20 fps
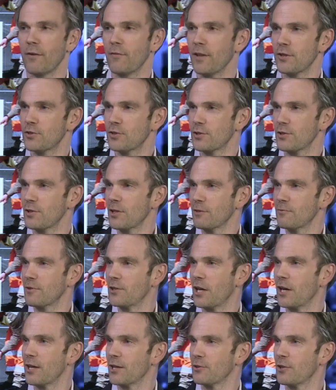
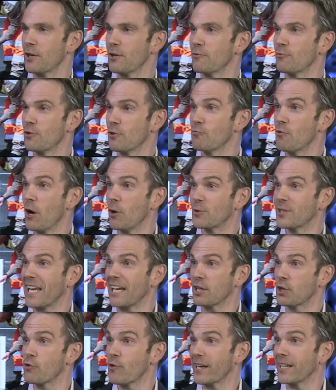The roads
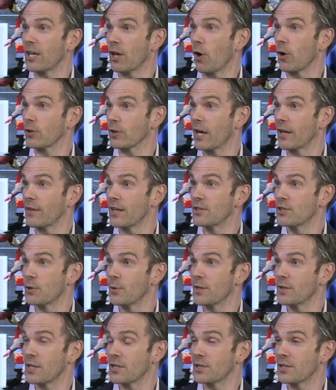get gridlocked like they do
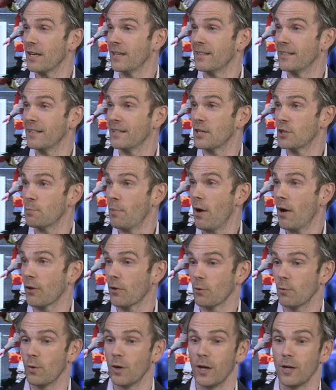in this part
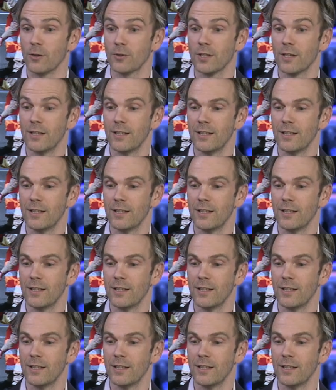of the world,